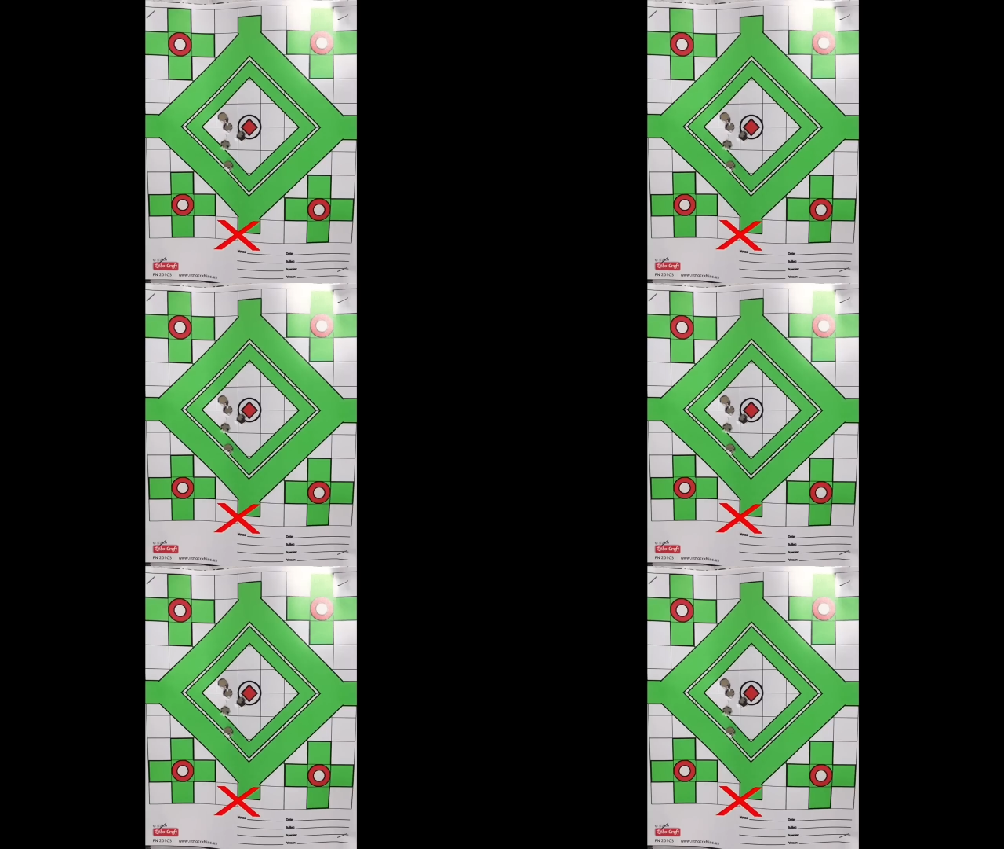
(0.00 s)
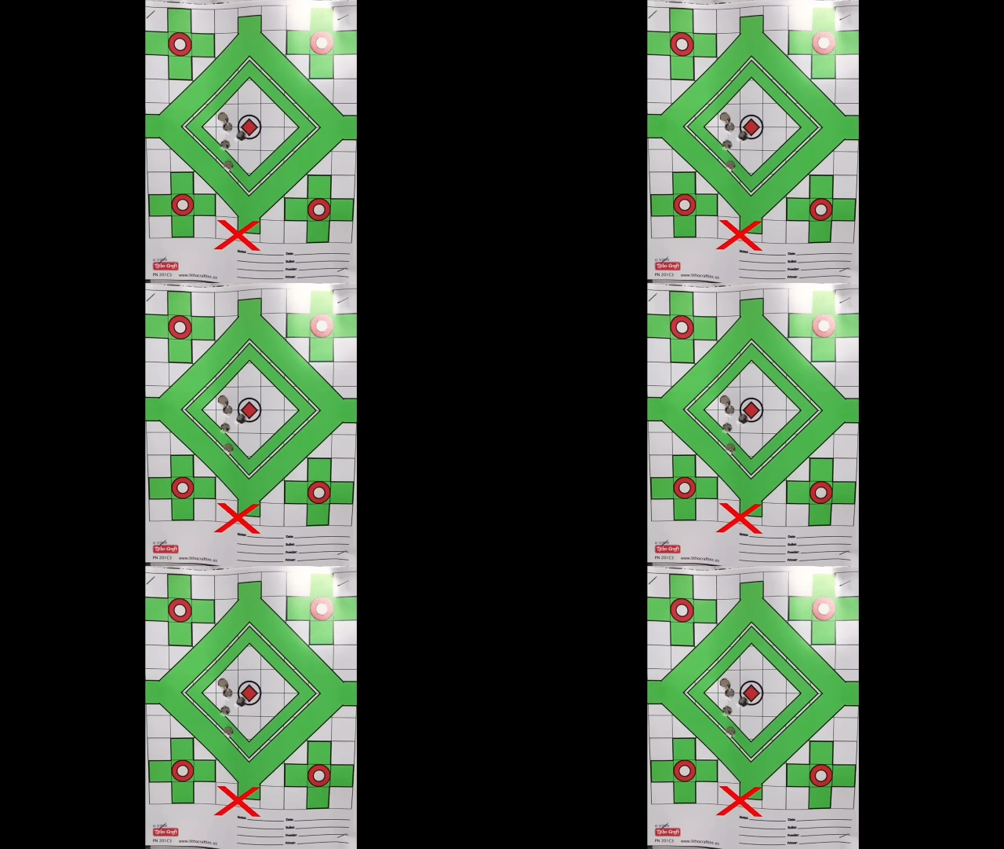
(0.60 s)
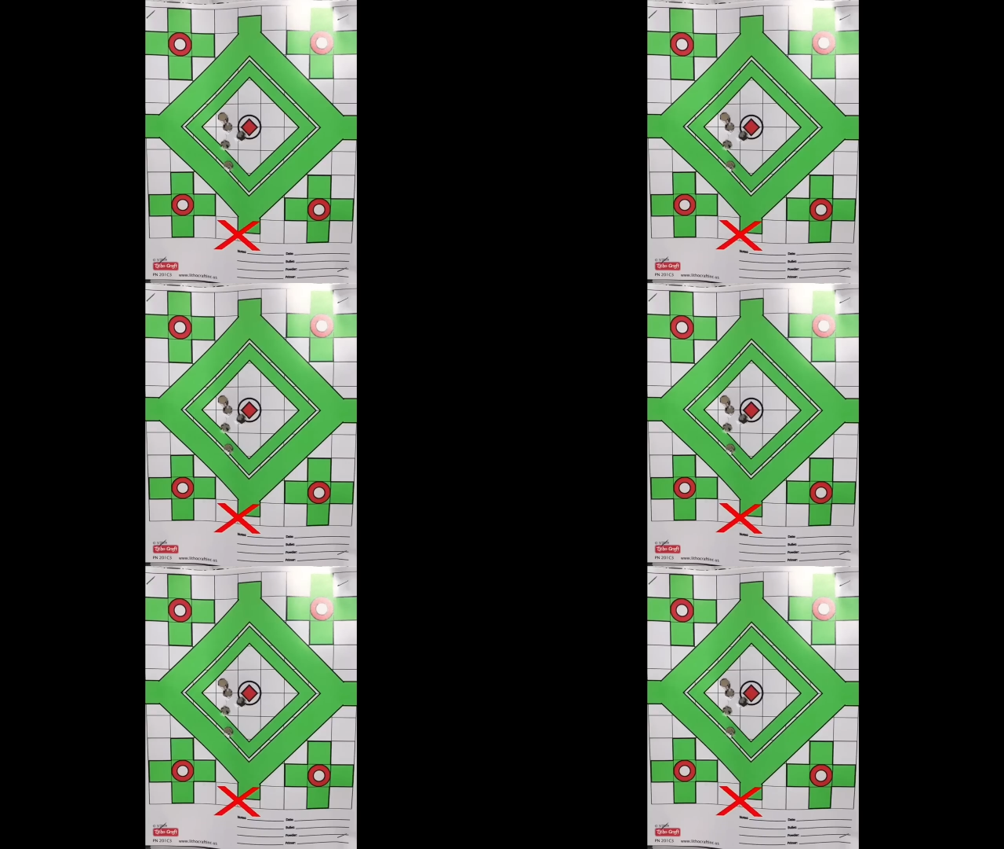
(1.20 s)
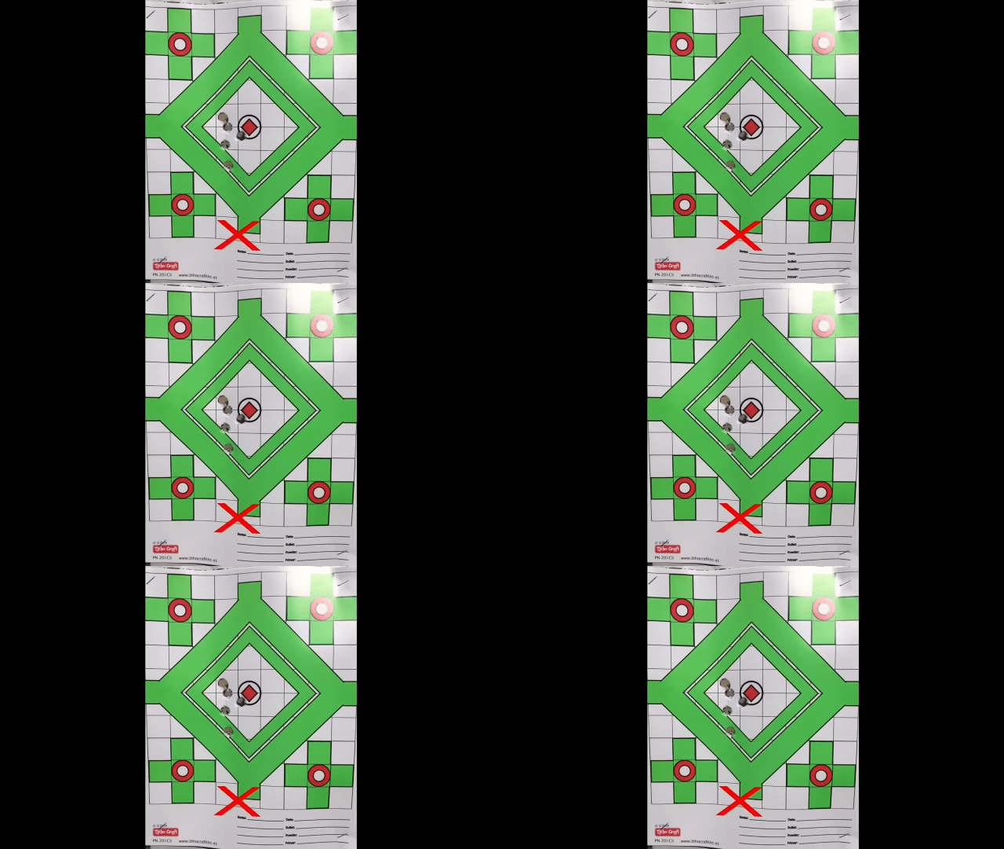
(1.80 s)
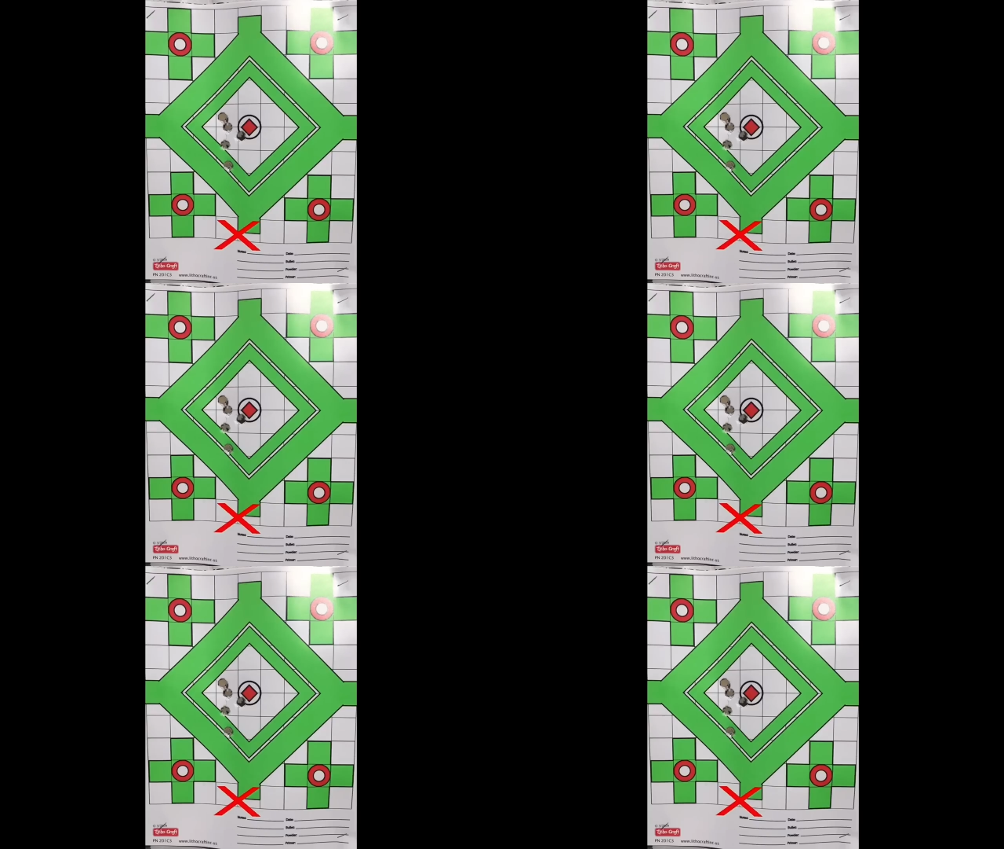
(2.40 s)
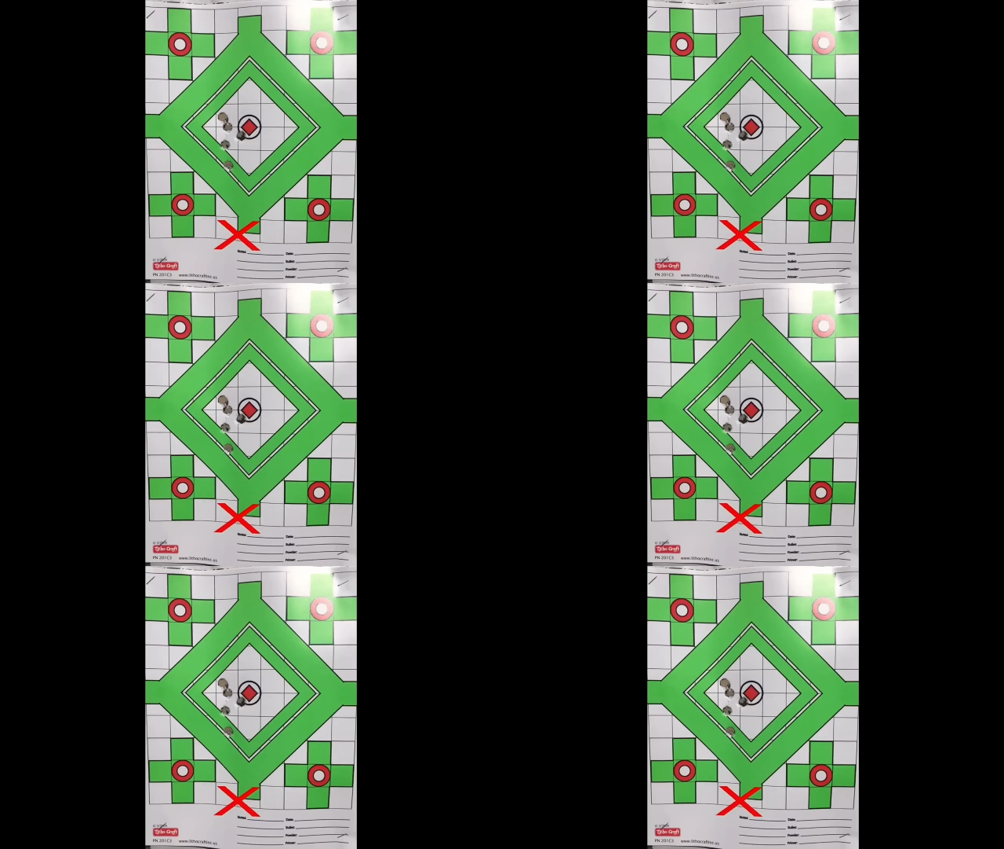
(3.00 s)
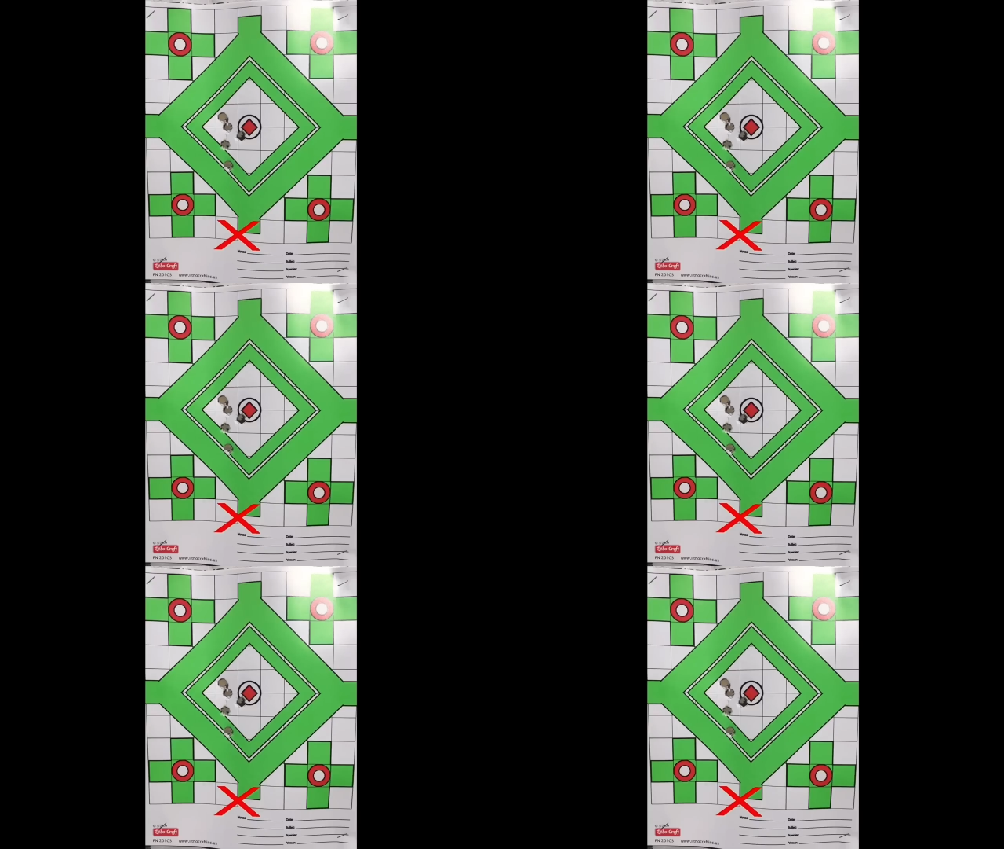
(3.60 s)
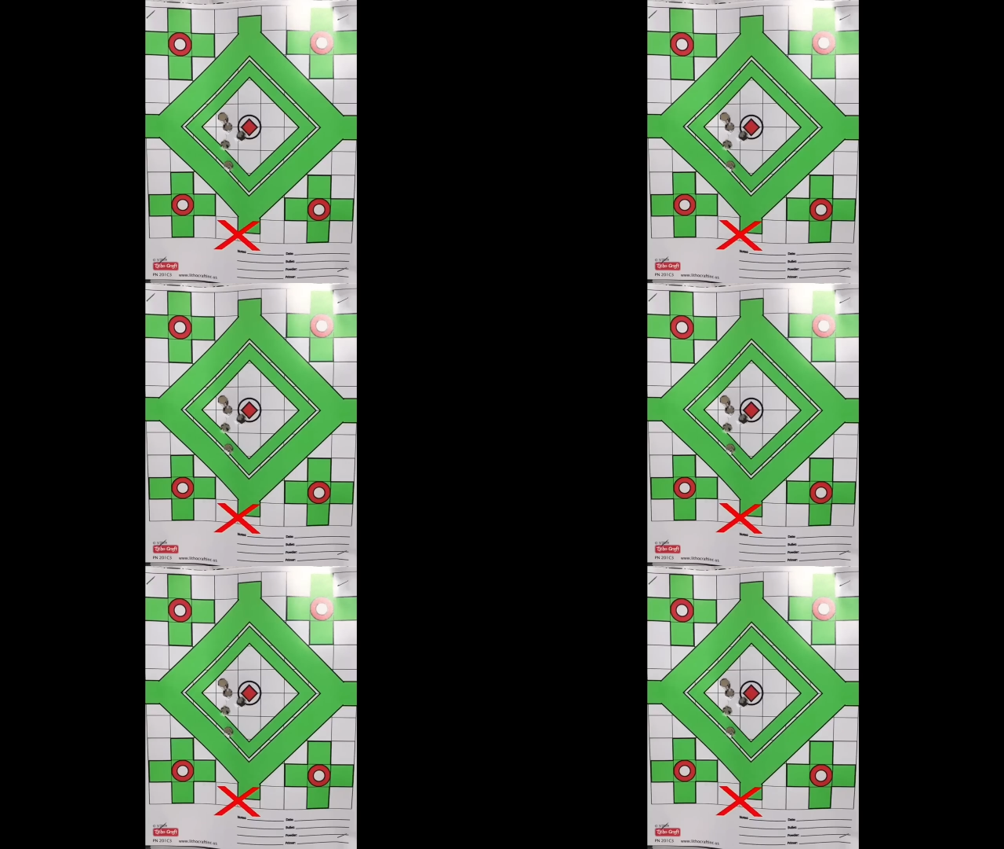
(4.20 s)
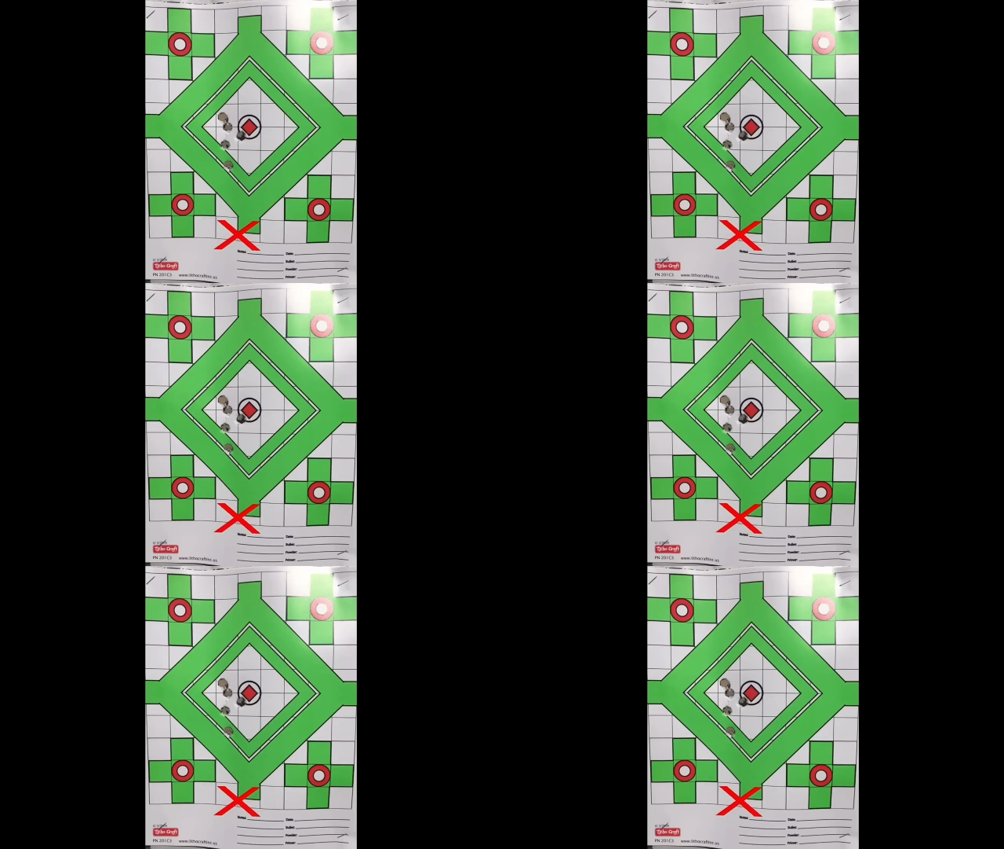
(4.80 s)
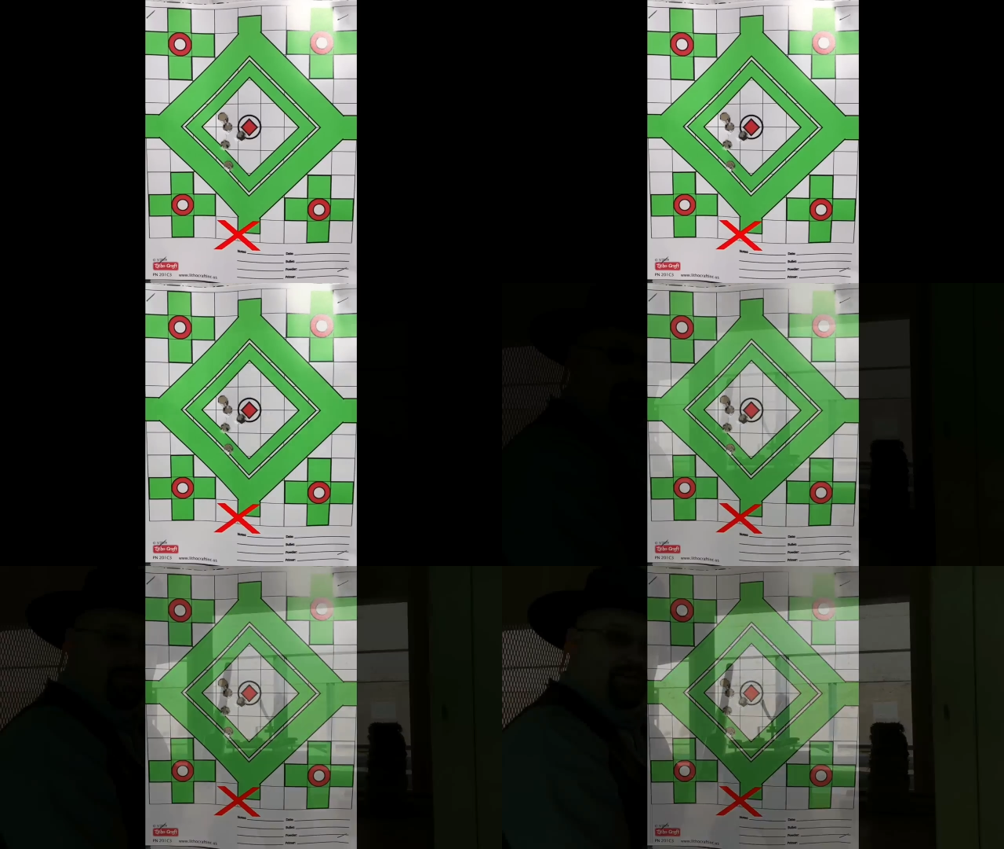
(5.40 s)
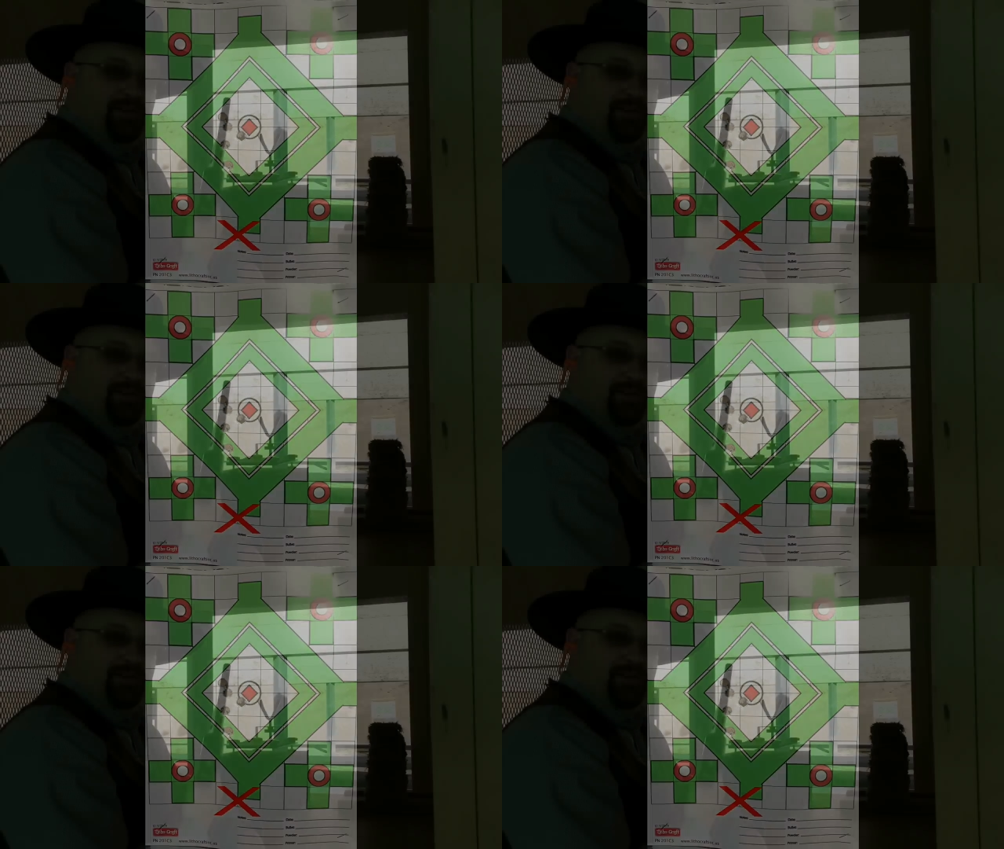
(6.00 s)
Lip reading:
(no speaker visible)